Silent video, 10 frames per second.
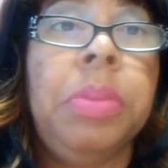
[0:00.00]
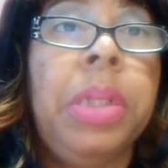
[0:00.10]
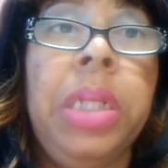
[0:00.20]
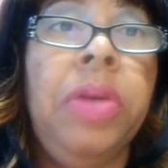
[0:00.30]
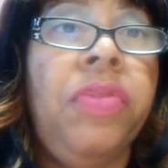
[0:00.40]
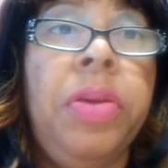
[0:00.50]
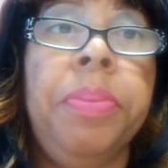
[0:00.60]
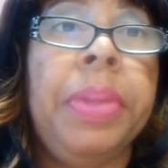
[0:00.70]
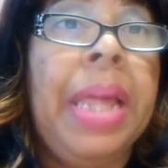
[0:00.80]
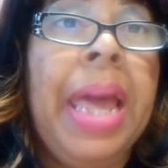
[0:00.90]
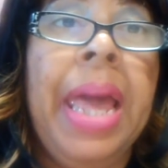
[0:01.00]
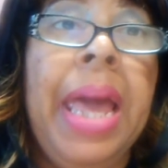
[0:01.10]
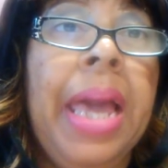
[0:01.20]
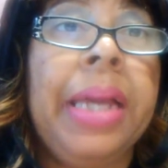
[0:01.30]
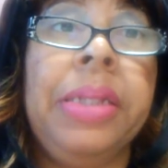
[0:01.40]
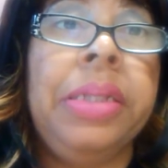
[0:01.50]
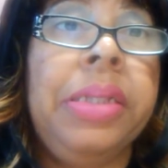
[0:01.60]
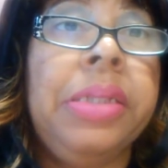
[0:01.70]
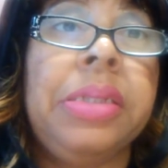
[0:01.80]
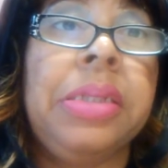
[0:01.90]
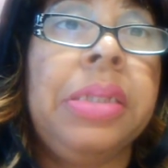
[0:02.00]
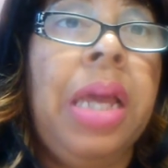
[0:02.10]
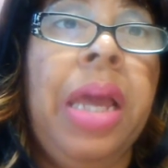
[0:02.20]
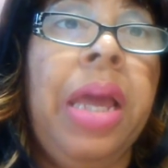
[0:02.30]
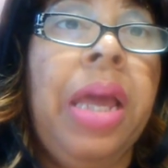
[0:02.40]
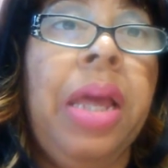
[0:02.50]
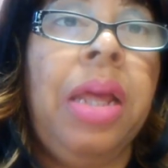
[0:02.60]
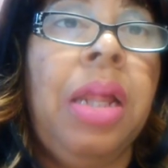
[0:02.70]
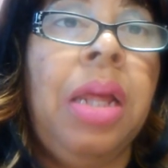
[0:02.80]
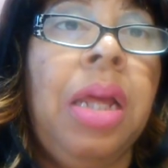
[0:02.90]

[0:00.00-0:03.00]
believe in black and this and that.